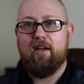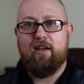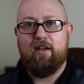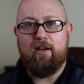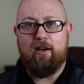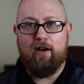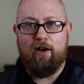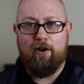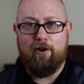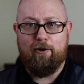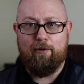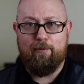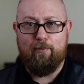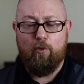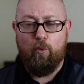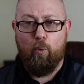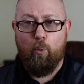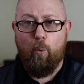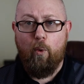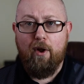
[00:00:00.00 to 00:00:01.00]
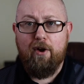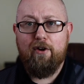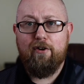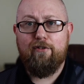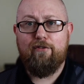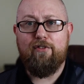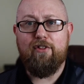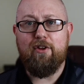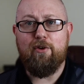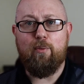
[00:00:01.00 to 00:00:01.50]
One
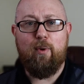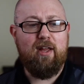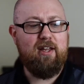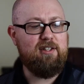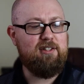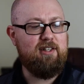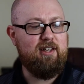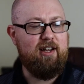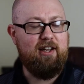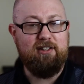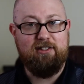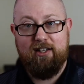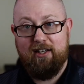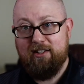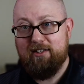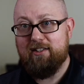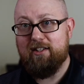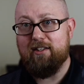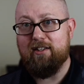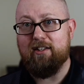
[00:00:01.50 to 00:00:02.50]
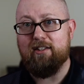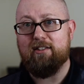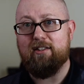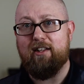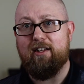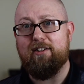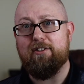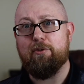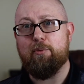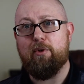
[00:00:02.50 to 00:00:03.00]
of the ways that I tested this
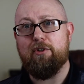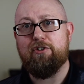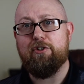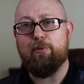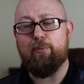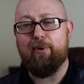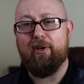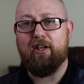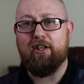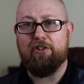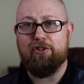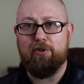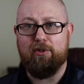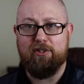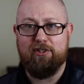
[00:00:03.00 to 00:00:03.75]
lens was to bring it to a